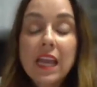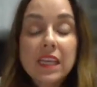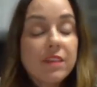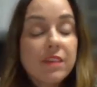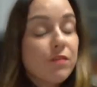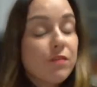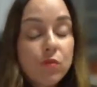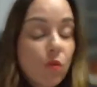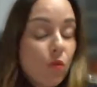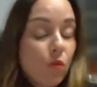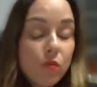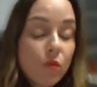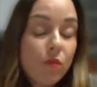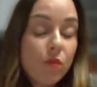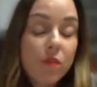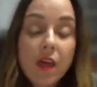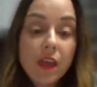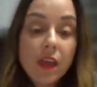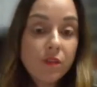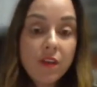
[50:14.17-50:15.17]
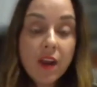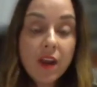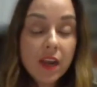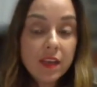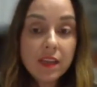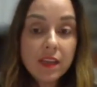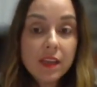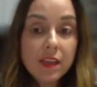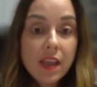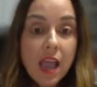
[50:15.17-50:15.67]
If you don't know that
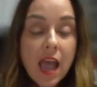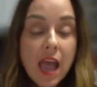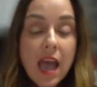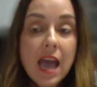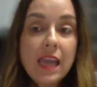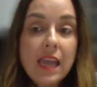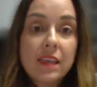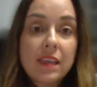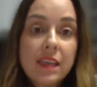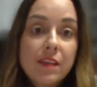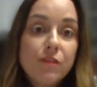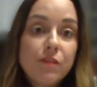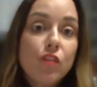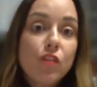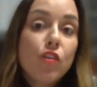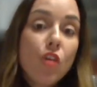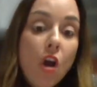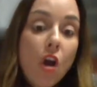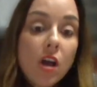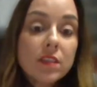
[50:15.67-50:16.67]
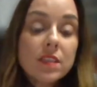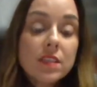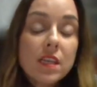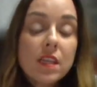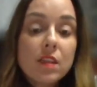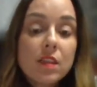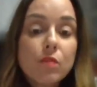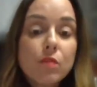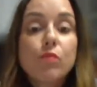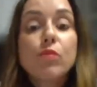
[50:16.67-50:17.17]
already, and if you're not
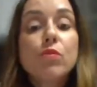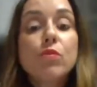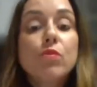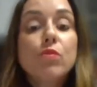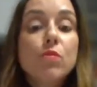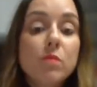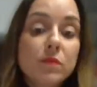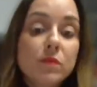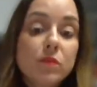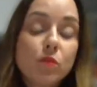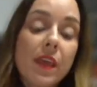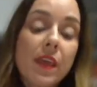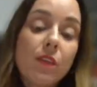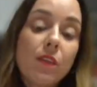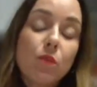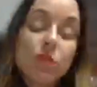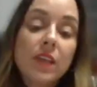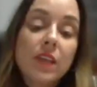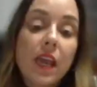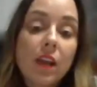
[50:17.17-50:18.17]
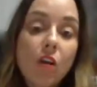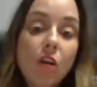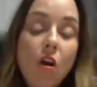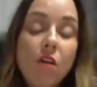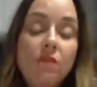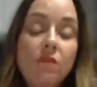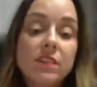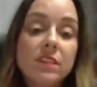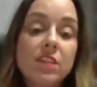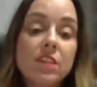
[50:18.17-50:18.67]
in the rooms where those kind of
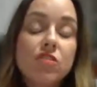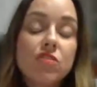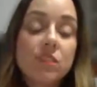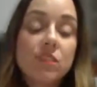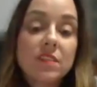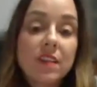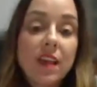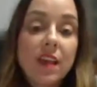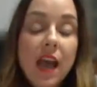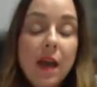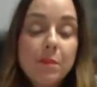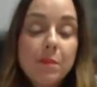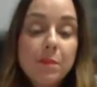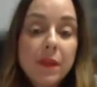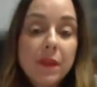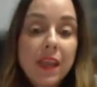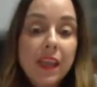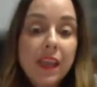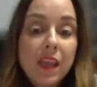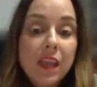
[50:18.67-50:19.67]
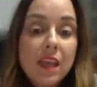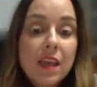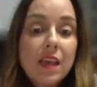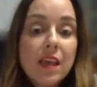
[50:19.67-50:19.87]
conversations are happening,